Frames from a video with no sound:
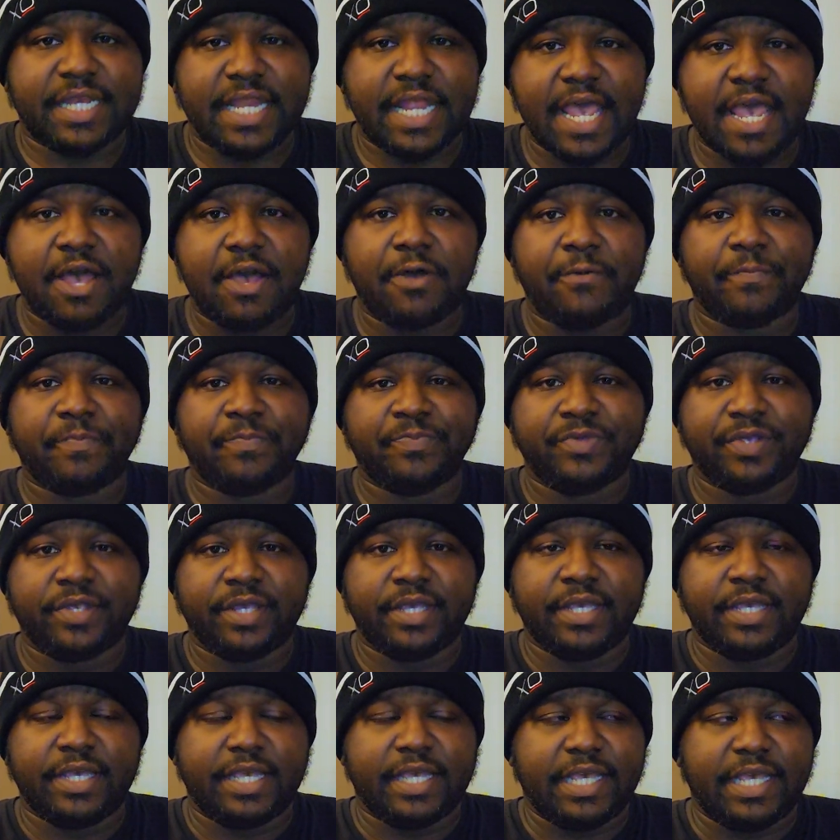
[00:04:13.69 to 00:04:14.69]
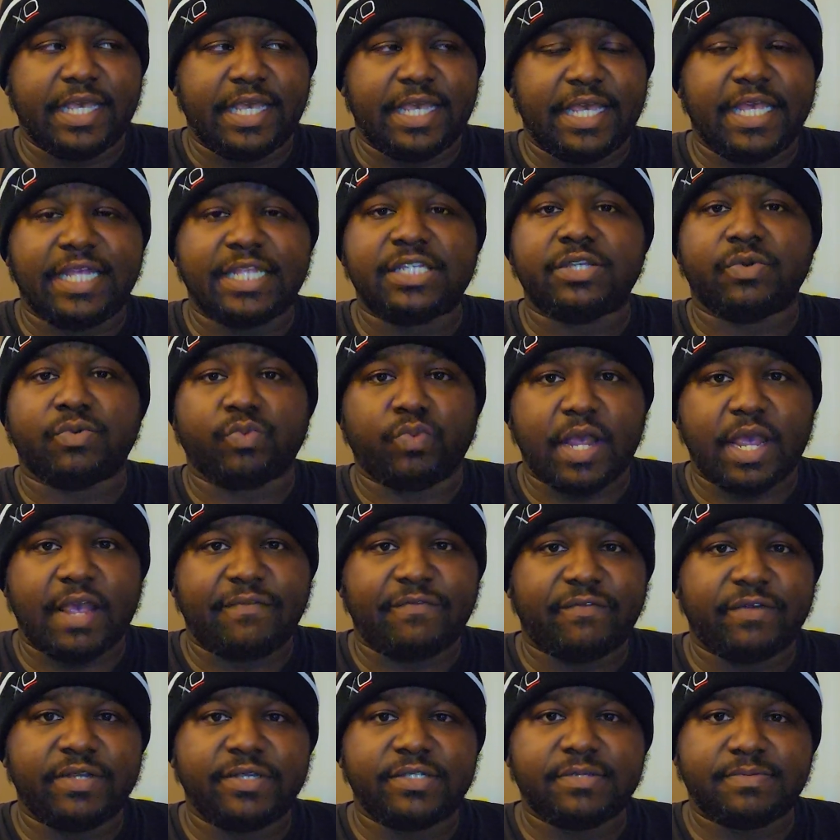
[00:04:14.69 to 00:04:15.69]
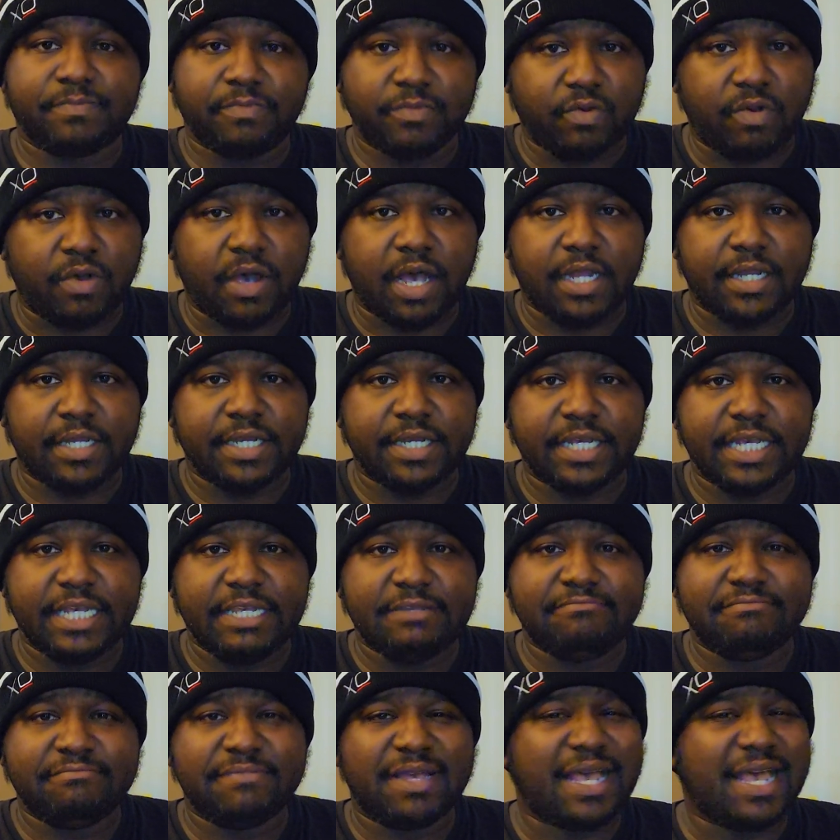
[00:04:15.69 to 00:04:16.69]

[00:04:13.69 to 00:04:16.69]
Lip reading: Now, is it reference quality?